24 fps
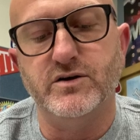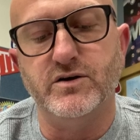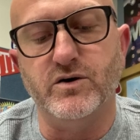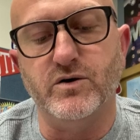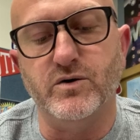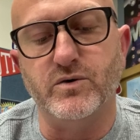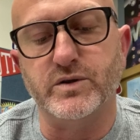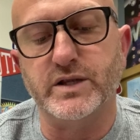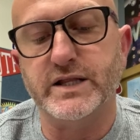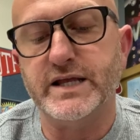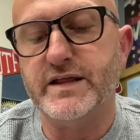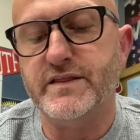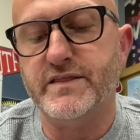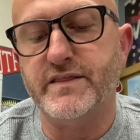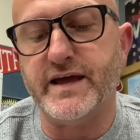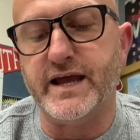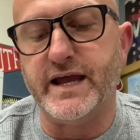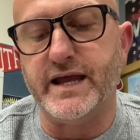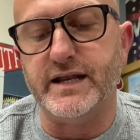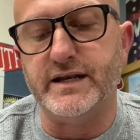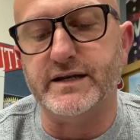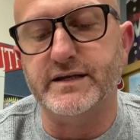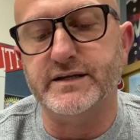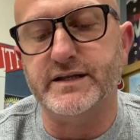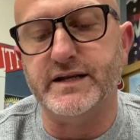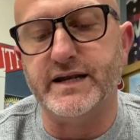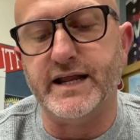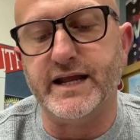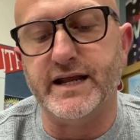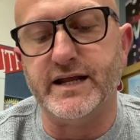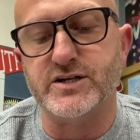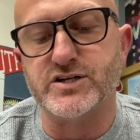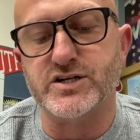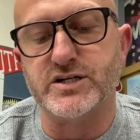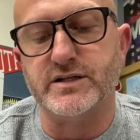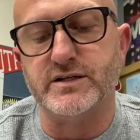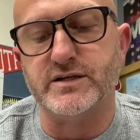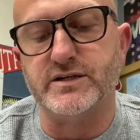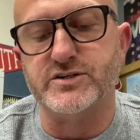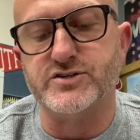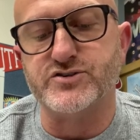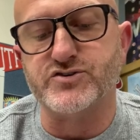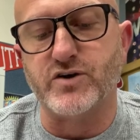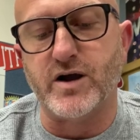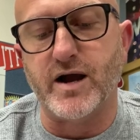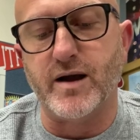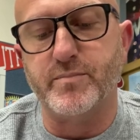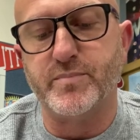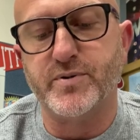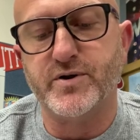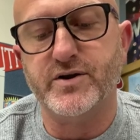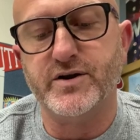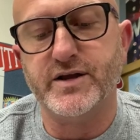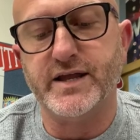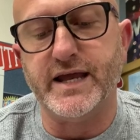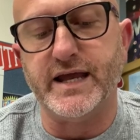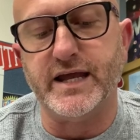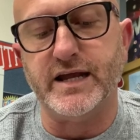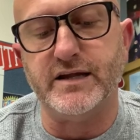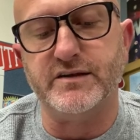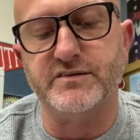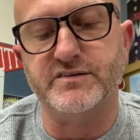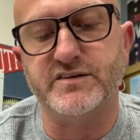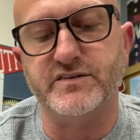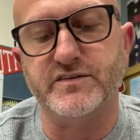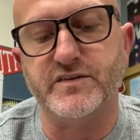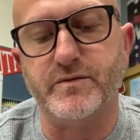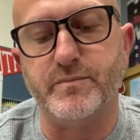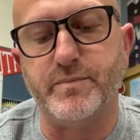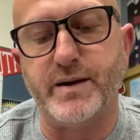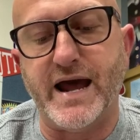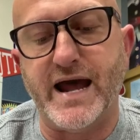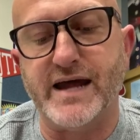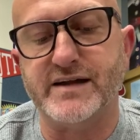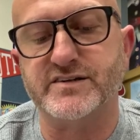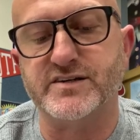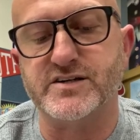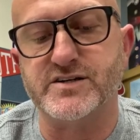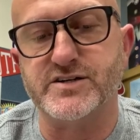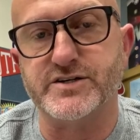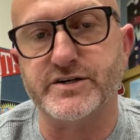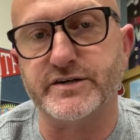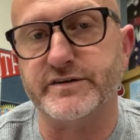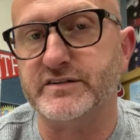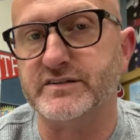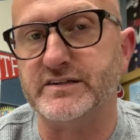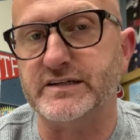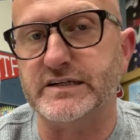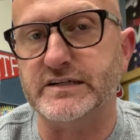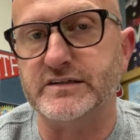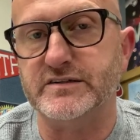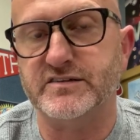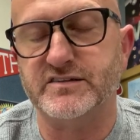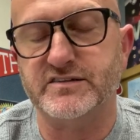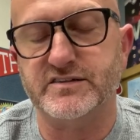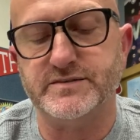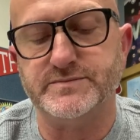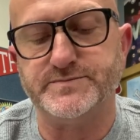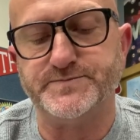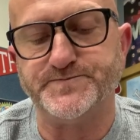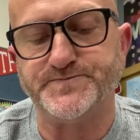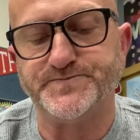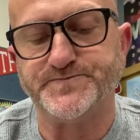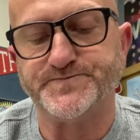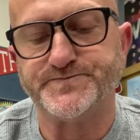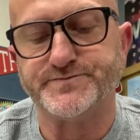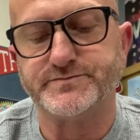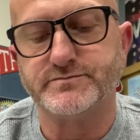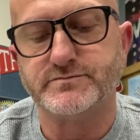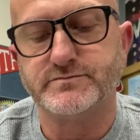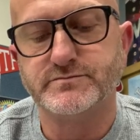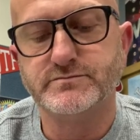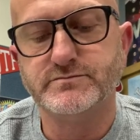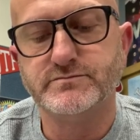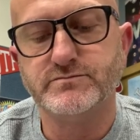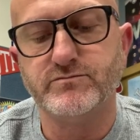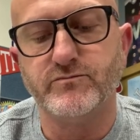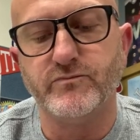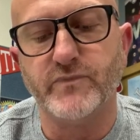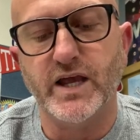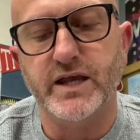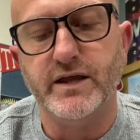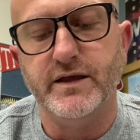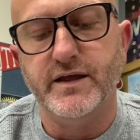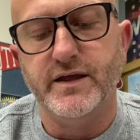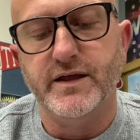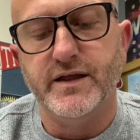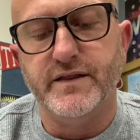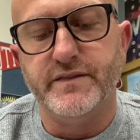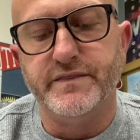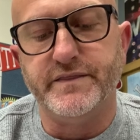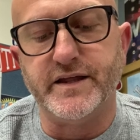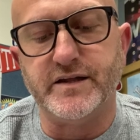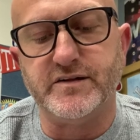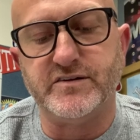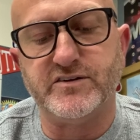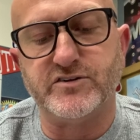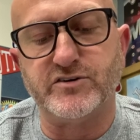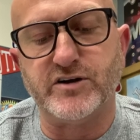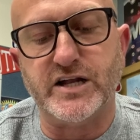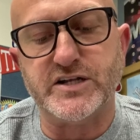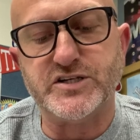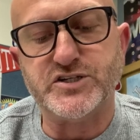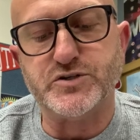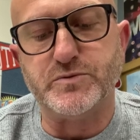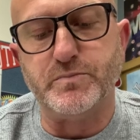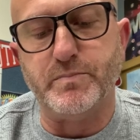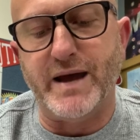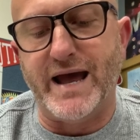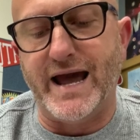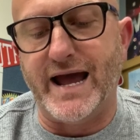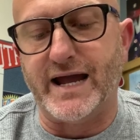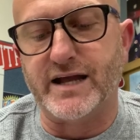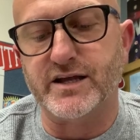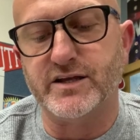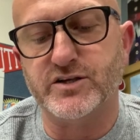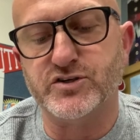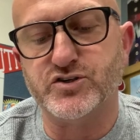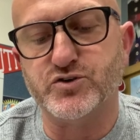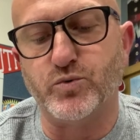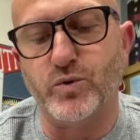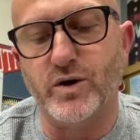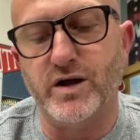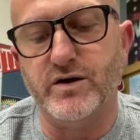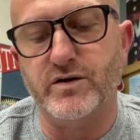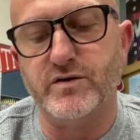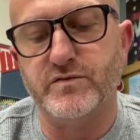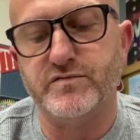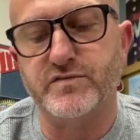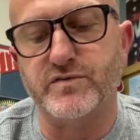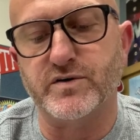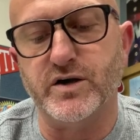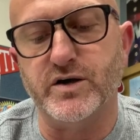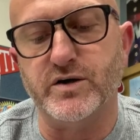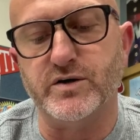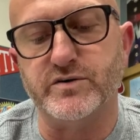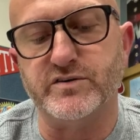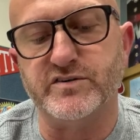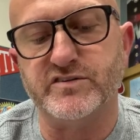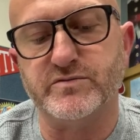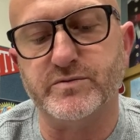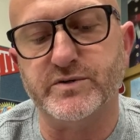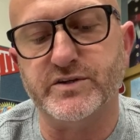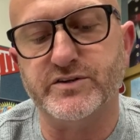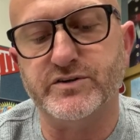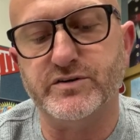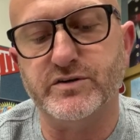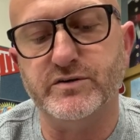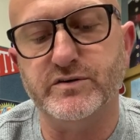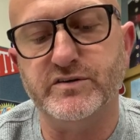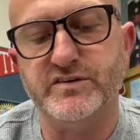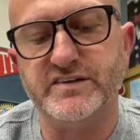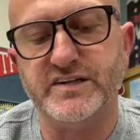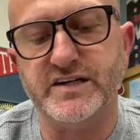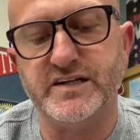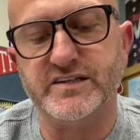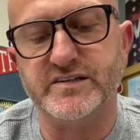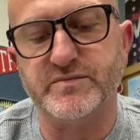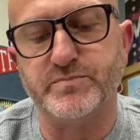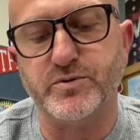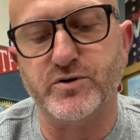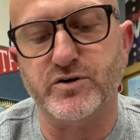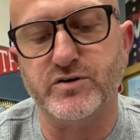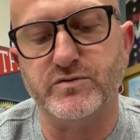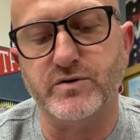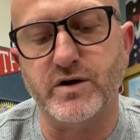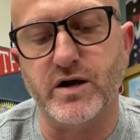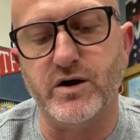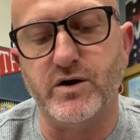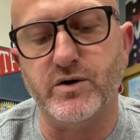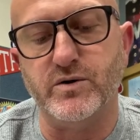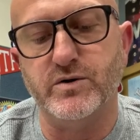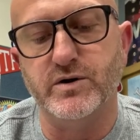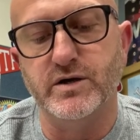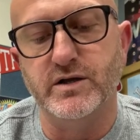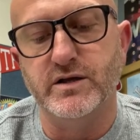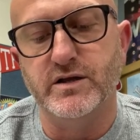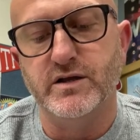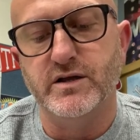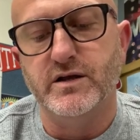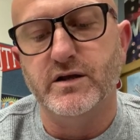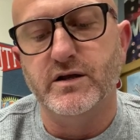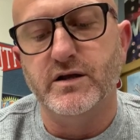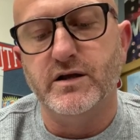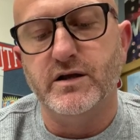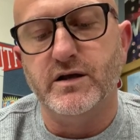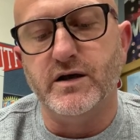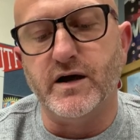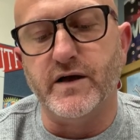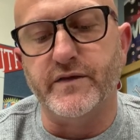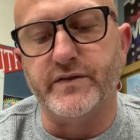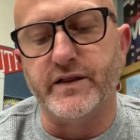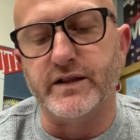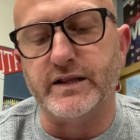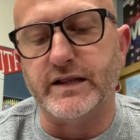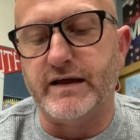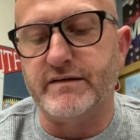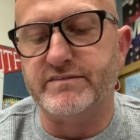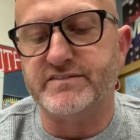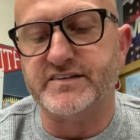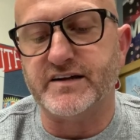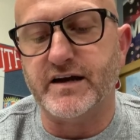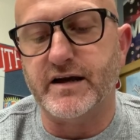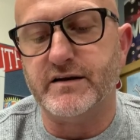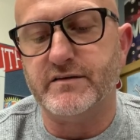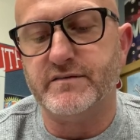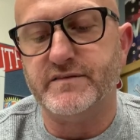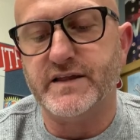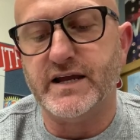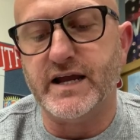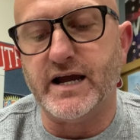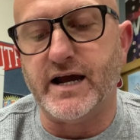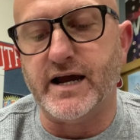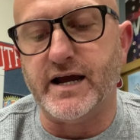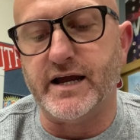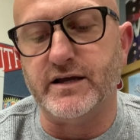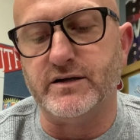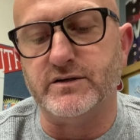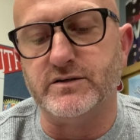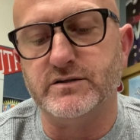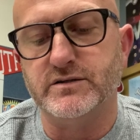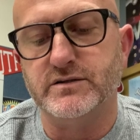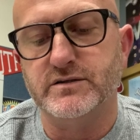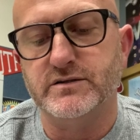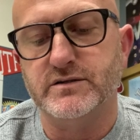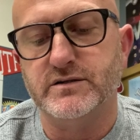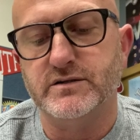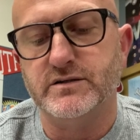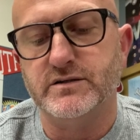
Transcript: Only then did Angela drop her gaze to the passenger seats. They stretched back 12 rows with 2 seats per row on the left side of the aisle